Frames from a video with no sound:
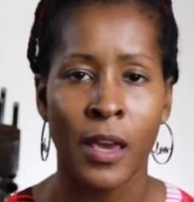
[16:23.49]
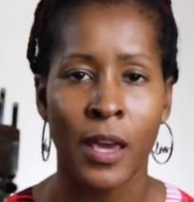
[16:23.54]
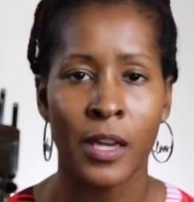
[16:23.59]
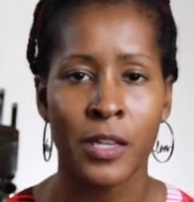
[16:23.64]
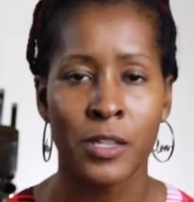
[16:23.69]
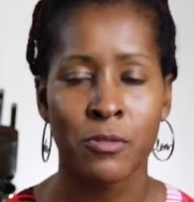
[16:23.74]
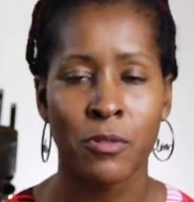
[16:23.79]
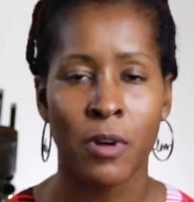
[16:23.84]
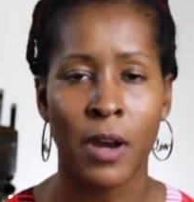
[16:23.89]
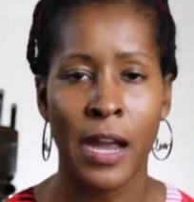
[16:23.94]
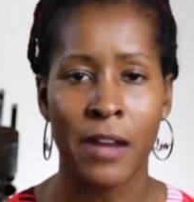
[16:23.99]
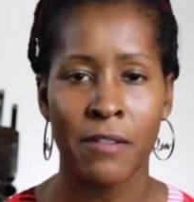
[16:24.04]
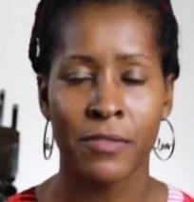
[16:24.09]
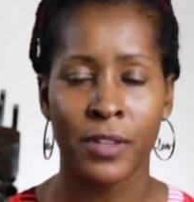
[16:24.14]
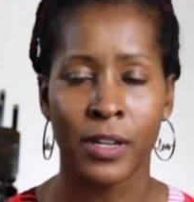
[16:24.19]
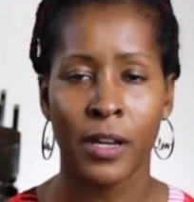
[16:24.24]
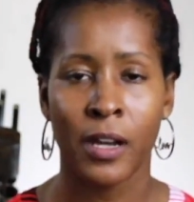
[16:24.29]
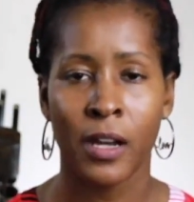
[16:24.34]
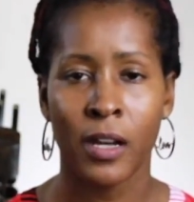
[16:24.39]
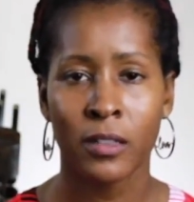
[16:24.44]
and you will have
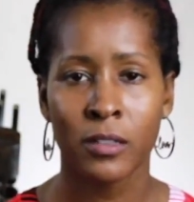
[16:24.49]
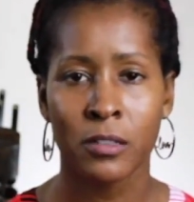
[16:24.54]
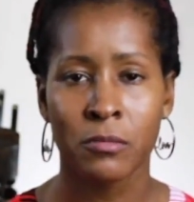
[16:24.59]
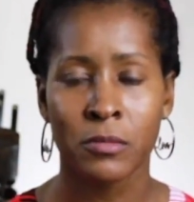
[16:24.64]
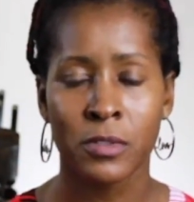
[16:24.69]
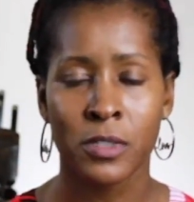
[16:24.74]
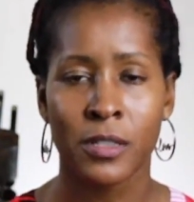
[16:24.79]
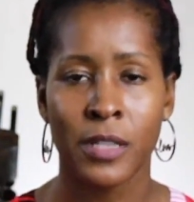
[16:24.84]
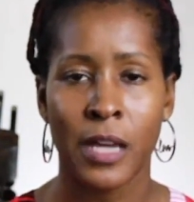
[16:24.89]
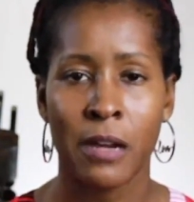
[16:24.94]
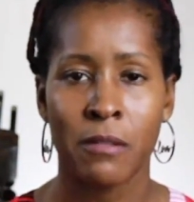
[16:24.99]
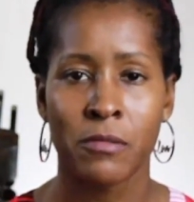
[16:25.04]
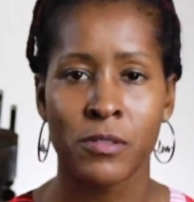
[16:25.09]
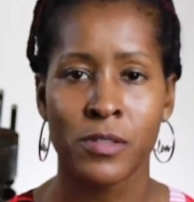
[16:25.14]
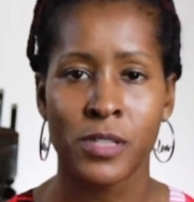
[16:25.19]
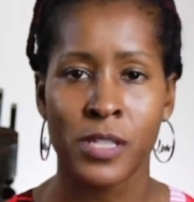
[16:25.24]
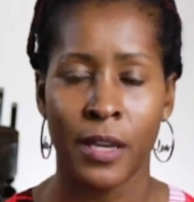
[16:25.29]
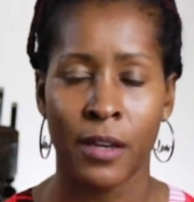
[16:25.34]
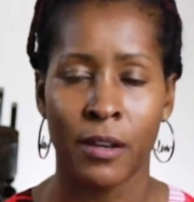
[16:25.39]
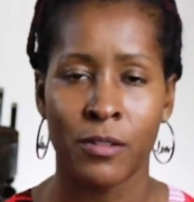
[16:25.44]
the color wheel that will
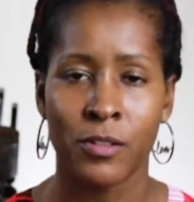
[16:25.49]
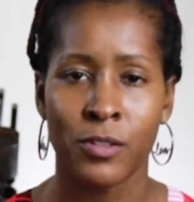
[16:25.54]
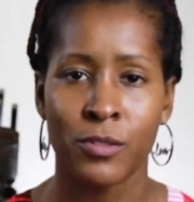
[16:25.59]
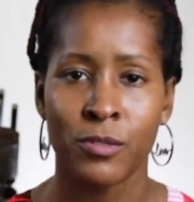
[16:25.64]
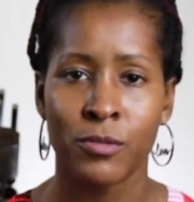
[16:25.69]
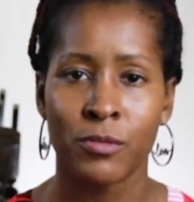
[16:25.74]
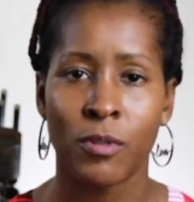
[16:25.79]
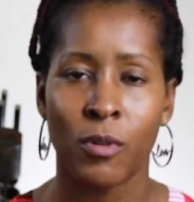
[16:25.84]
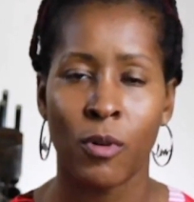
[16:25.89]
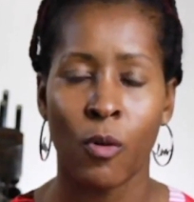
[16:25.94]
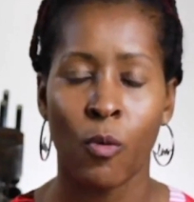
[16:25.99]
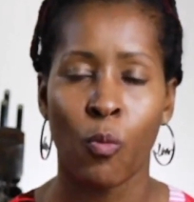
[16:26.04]
tell you